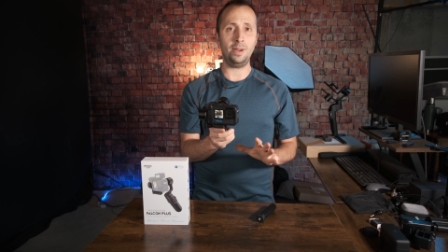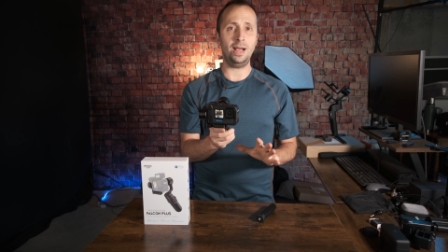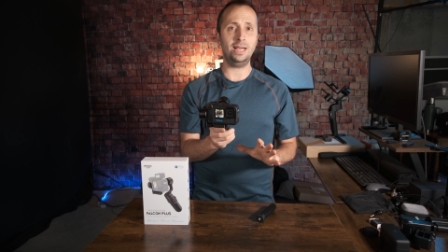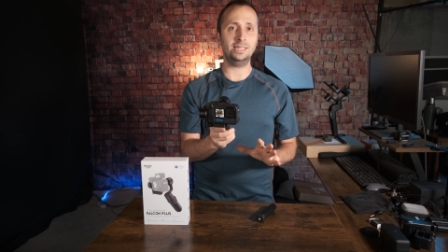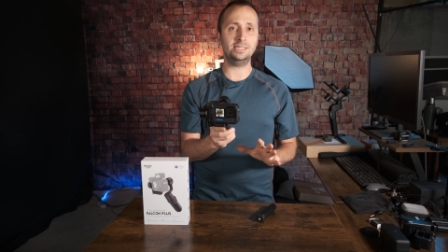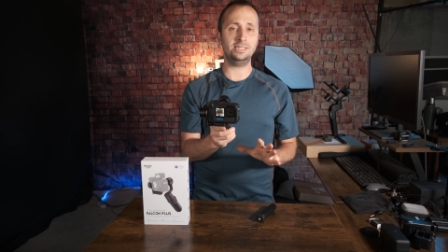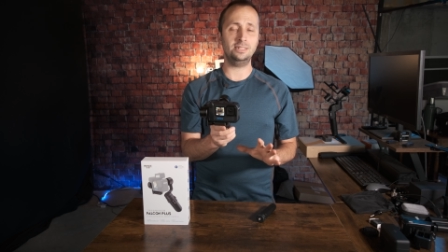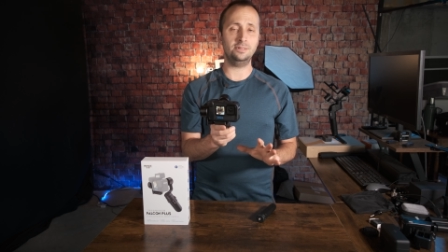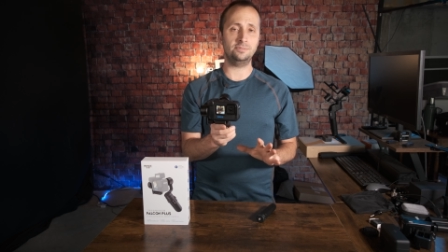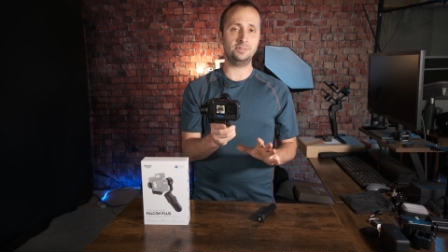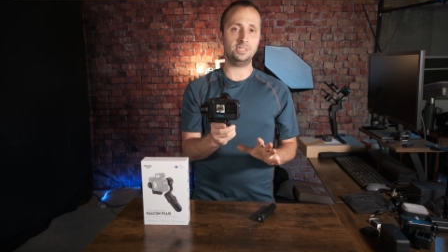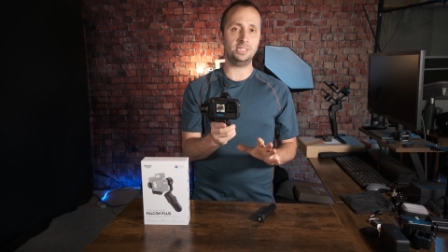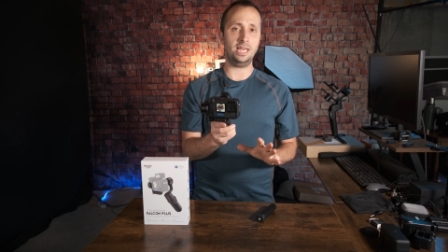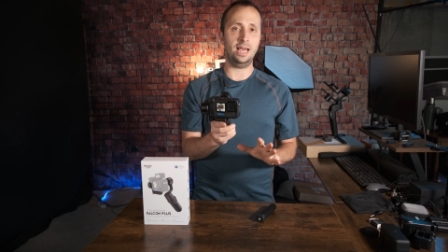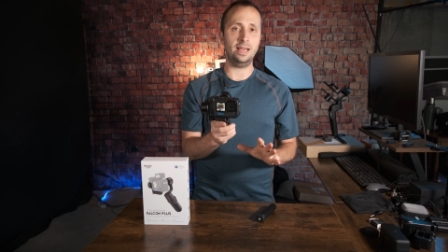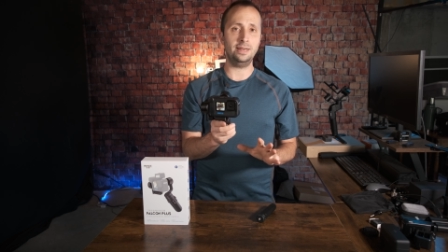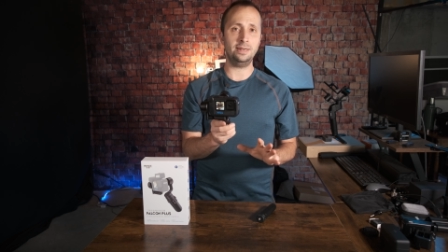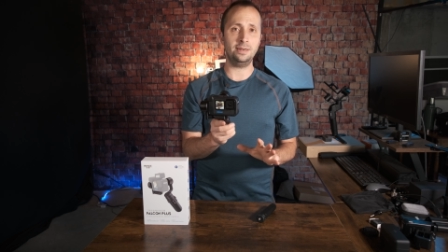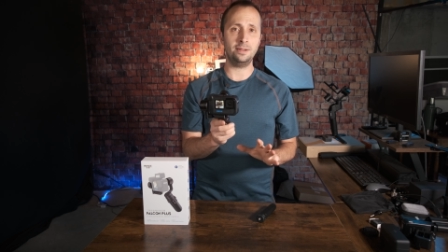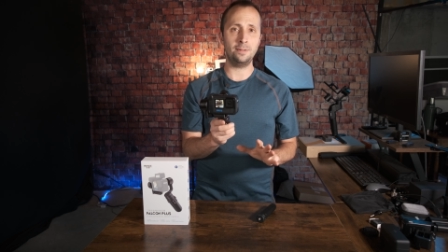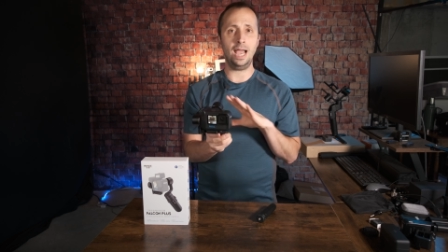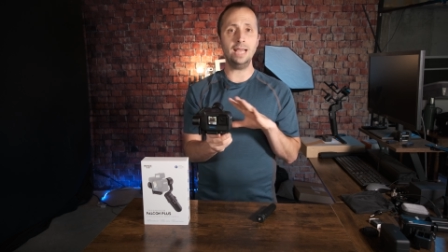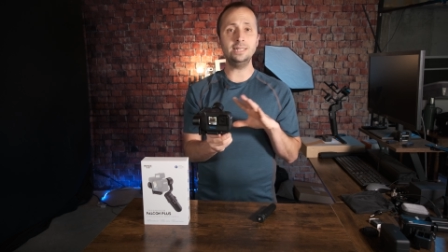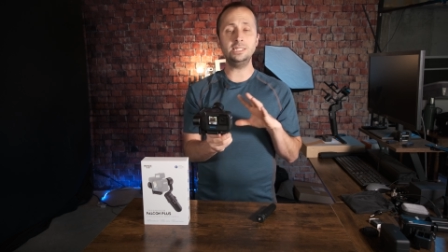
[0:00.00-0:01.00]
positive
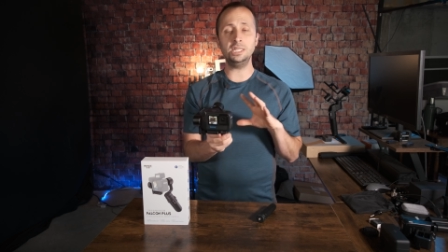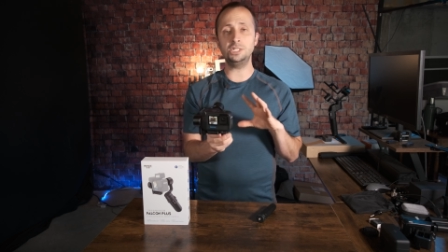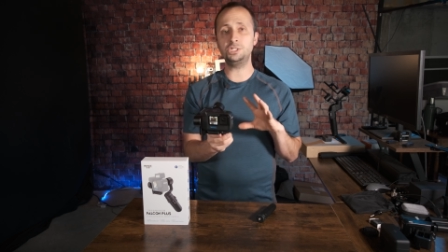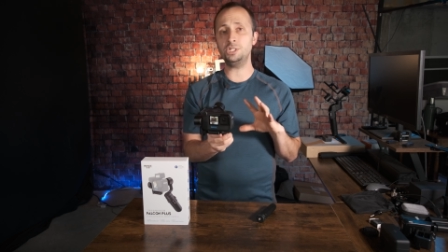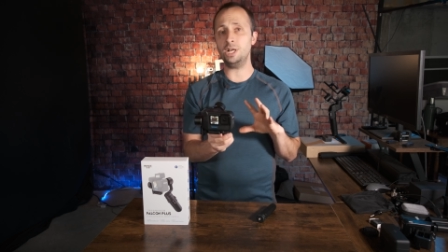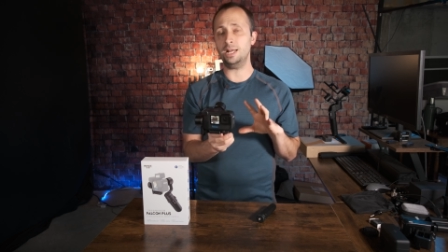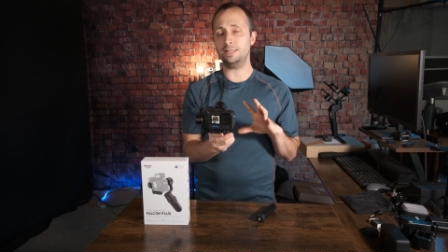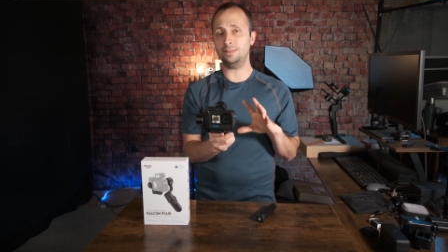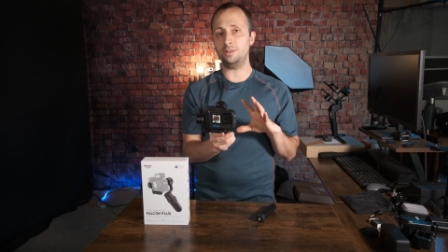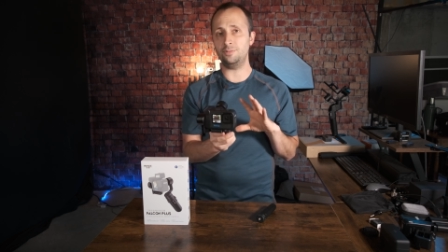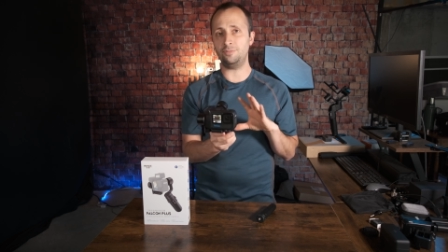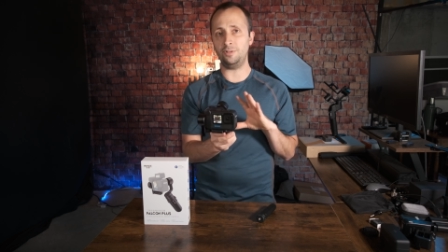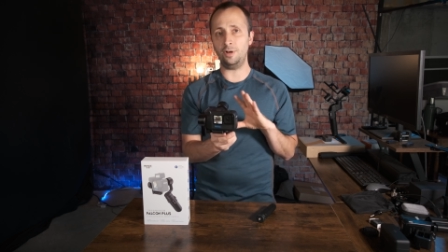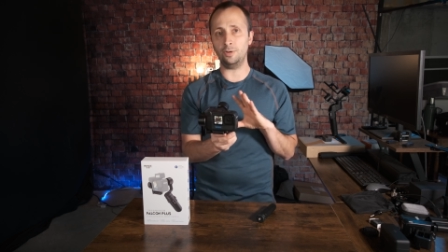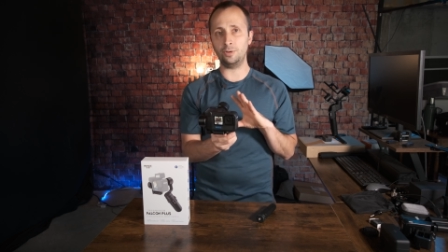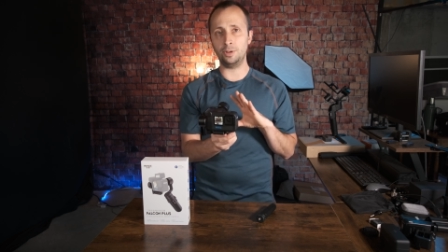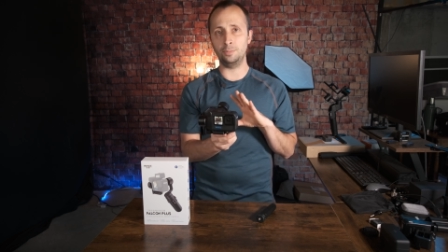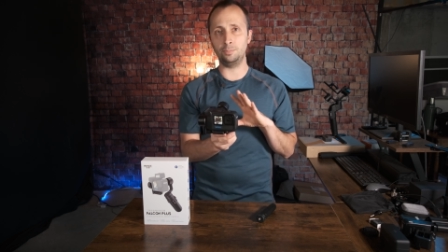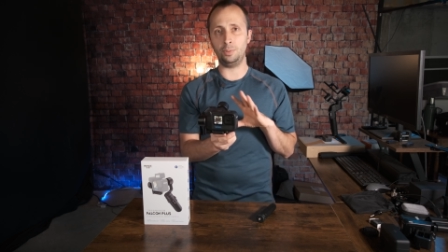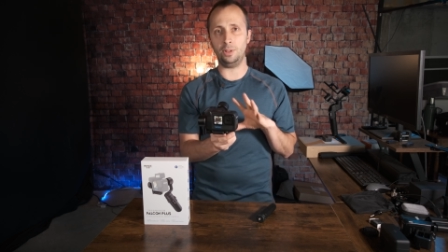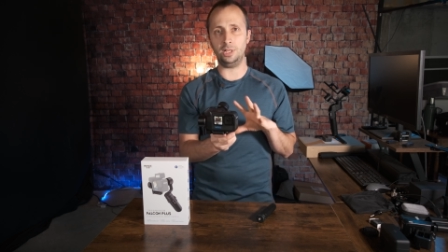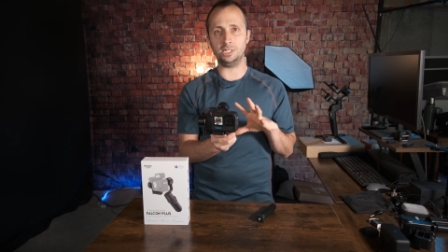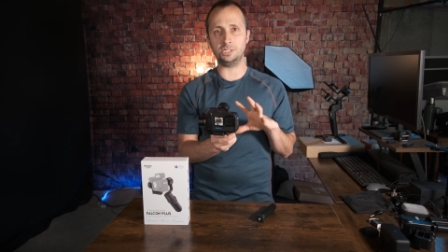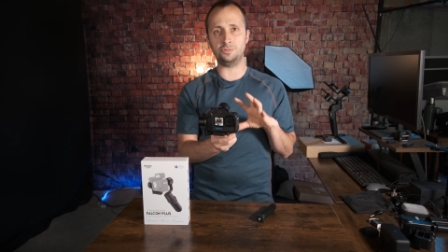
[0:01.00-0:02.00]
sign. I did check the
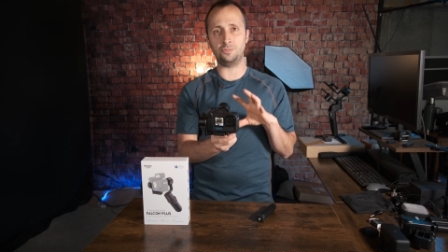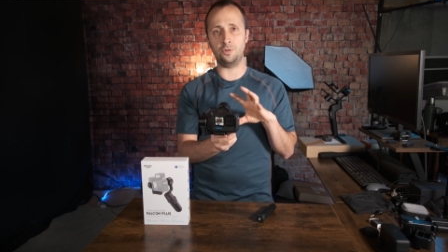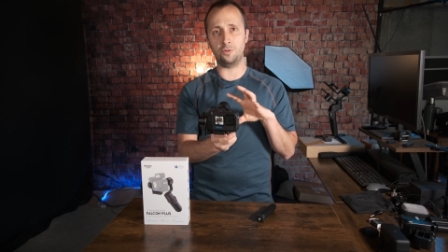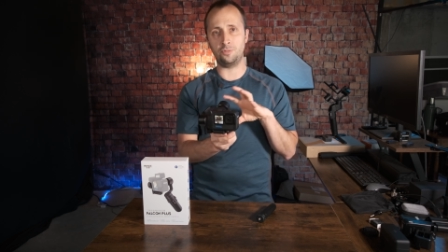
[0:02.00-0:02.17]
Falcon Plus